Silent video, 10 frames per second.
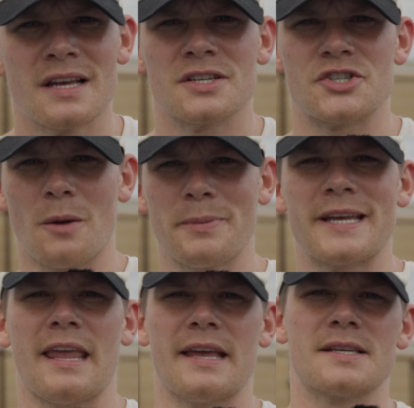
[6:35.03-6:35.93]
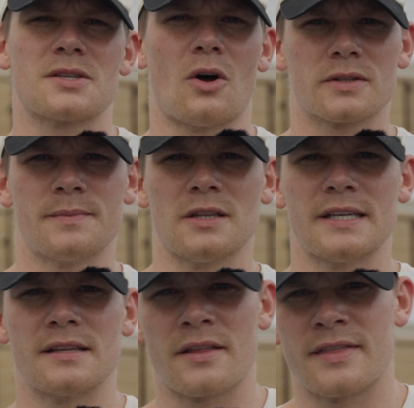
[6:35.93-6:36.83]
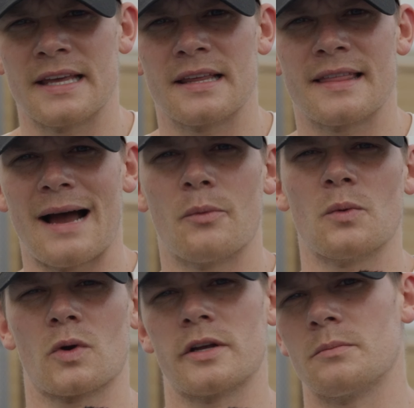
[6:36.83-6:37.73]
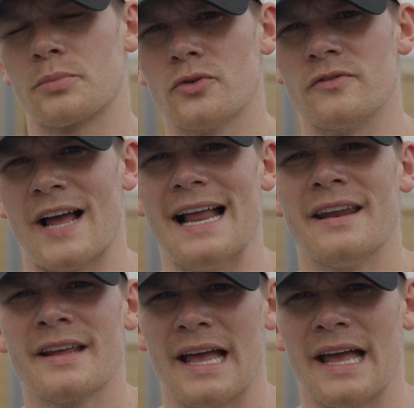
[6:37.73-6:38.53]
Jumping is ultimately the thing that we want to improve at.